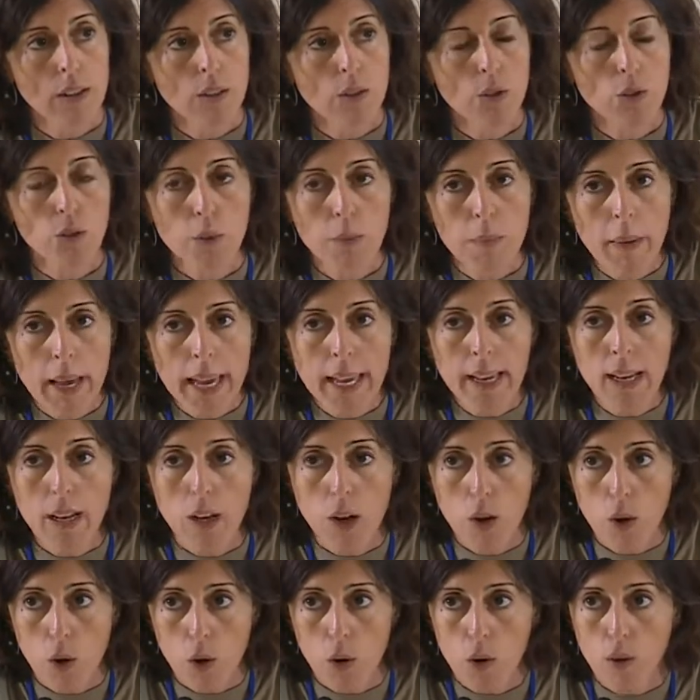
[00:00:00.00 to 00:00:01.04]
to make
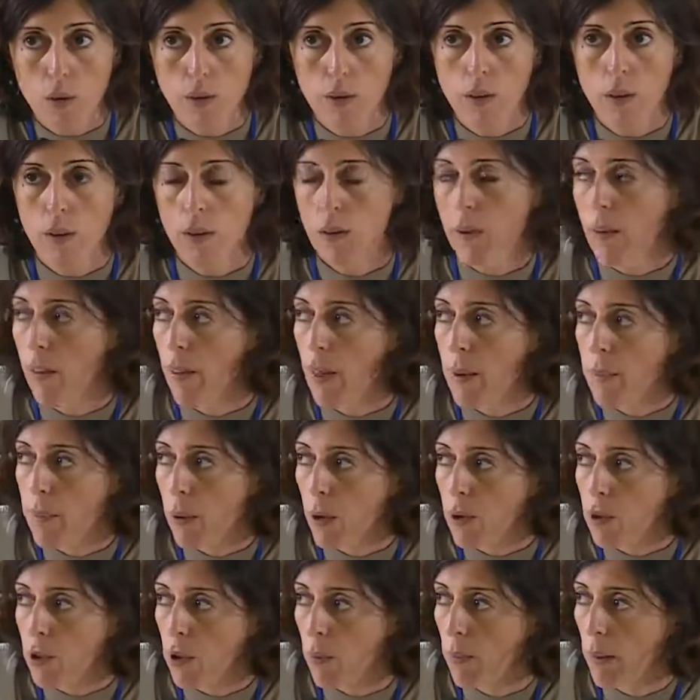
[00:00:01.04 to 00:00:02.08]
law. They
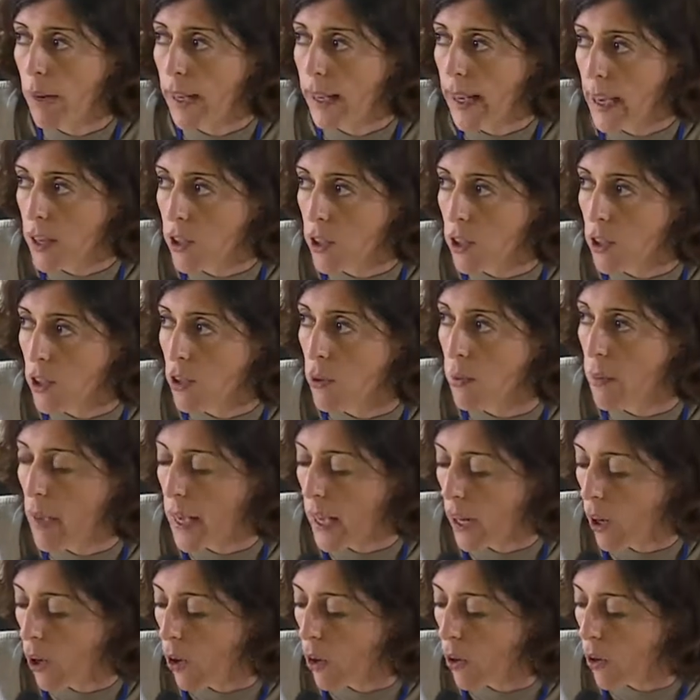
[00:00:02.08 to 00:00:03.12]
pose obligations to
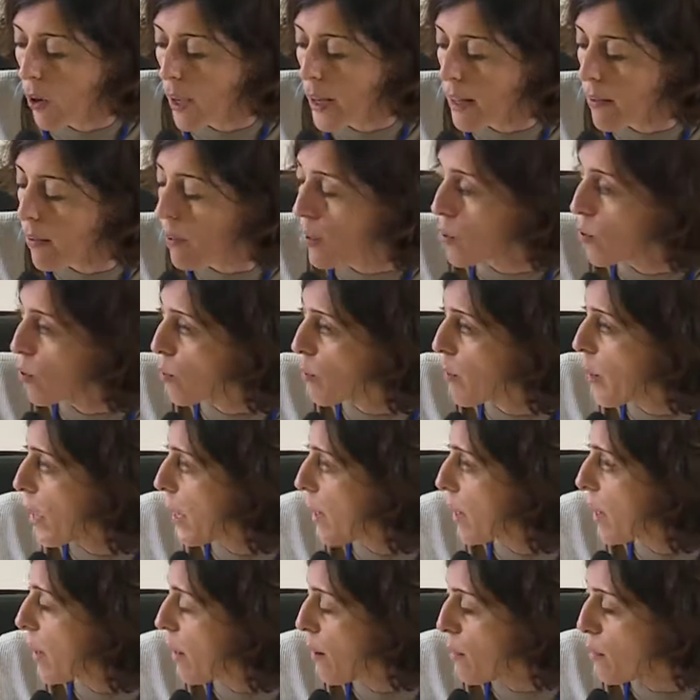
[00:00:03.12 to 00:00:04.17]
make law and even to
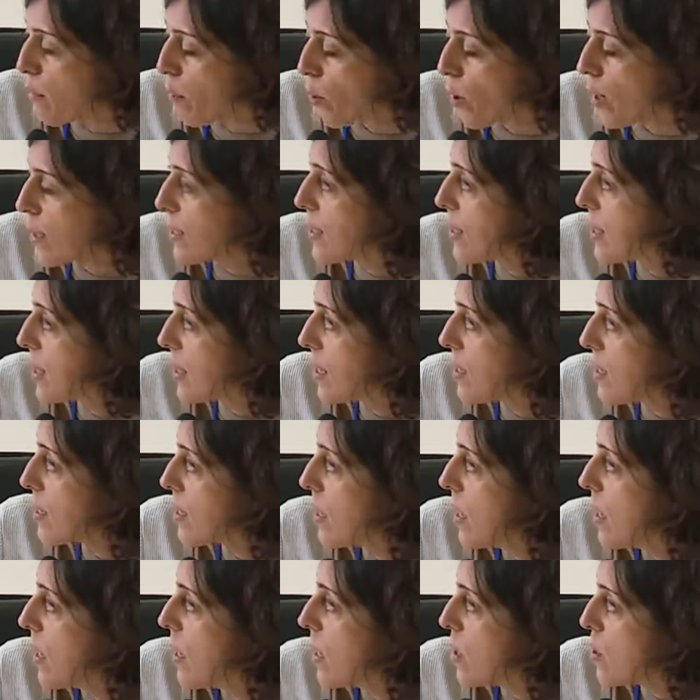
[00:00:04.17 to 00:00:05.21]
make policies.
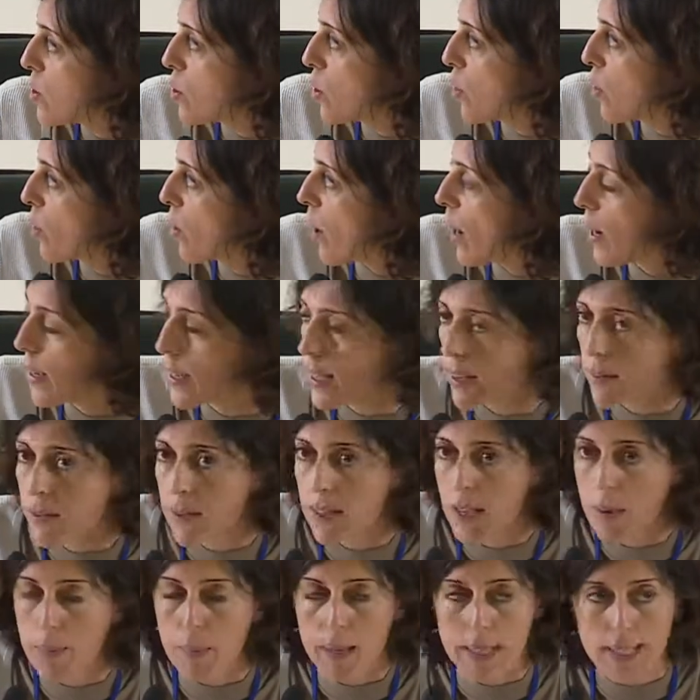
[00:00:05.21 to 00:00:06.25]
So I give
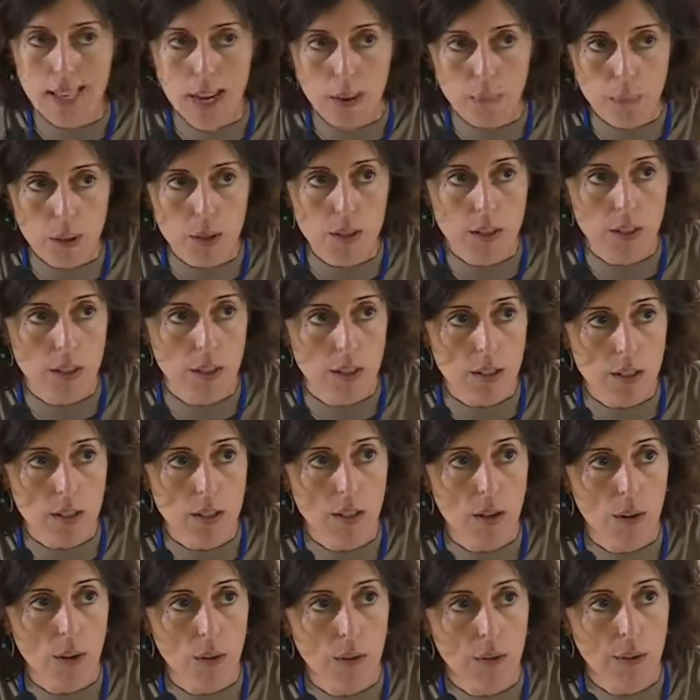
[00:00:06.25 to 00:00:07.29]
some examples here
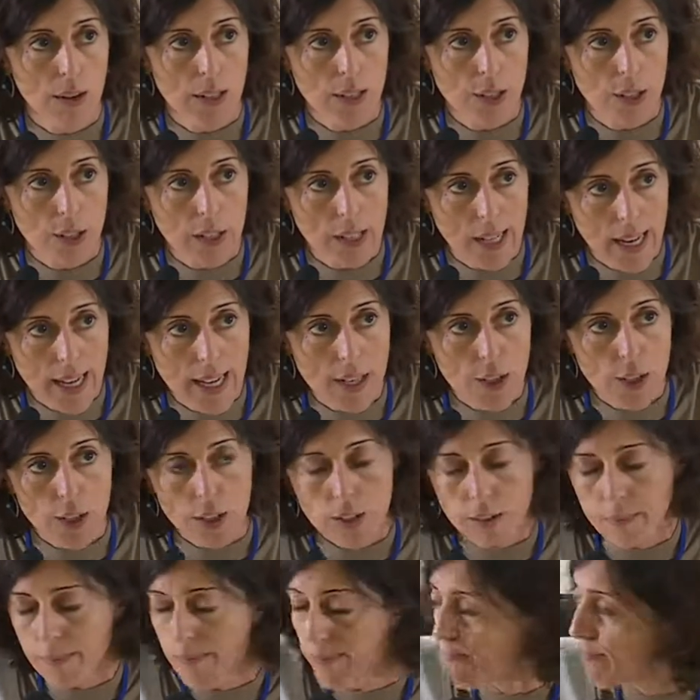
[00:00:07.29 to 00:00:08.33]
of
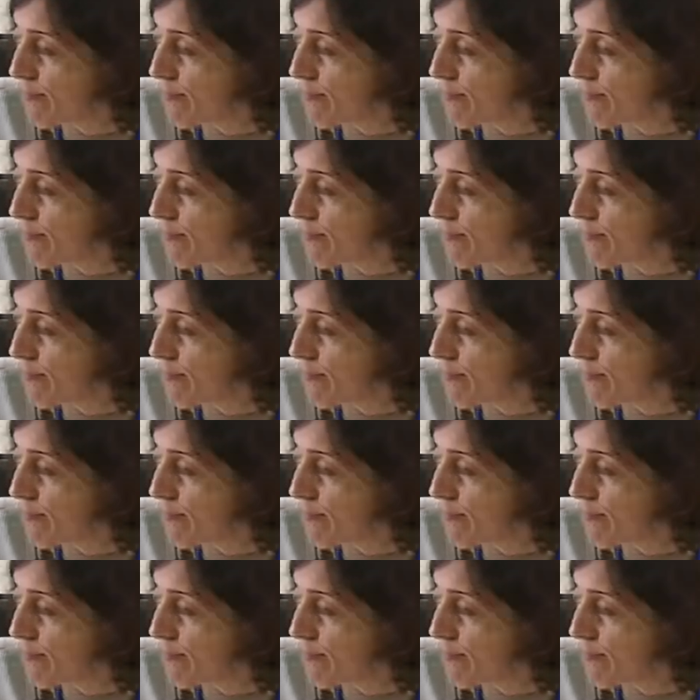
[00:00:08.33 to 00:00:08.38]
legislation,